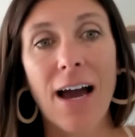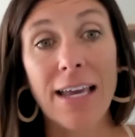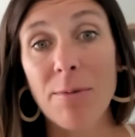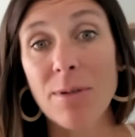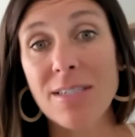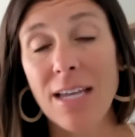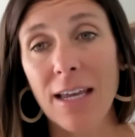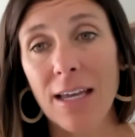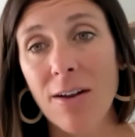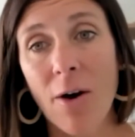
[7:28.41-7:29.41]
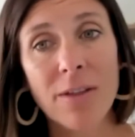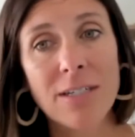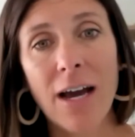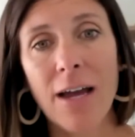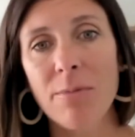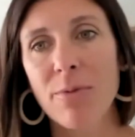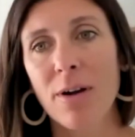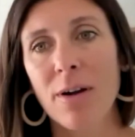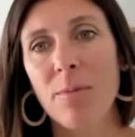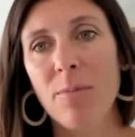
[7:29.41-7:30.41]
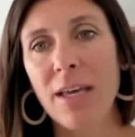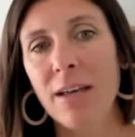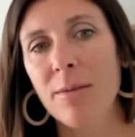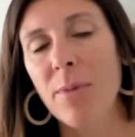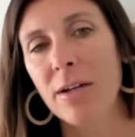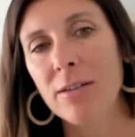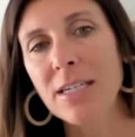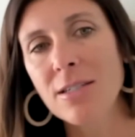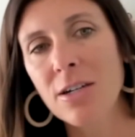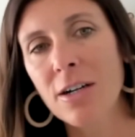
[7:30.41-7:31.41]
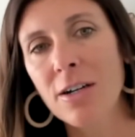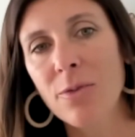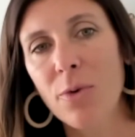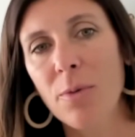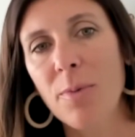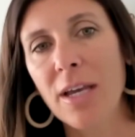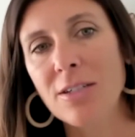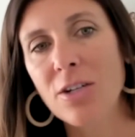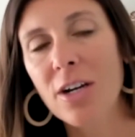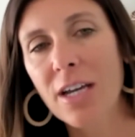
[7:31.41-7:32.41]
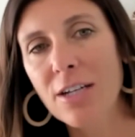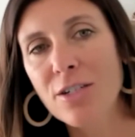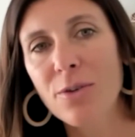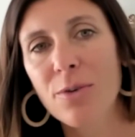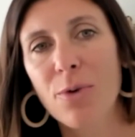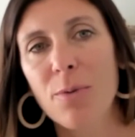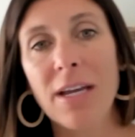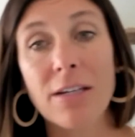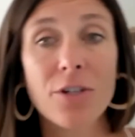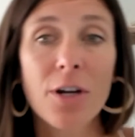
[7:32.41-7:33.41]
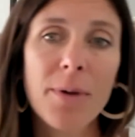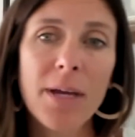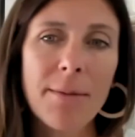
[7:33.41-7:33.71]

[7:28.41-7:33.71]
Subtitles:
I get mistaken all the time for being Middle Eastern, for being Turkish, for being German.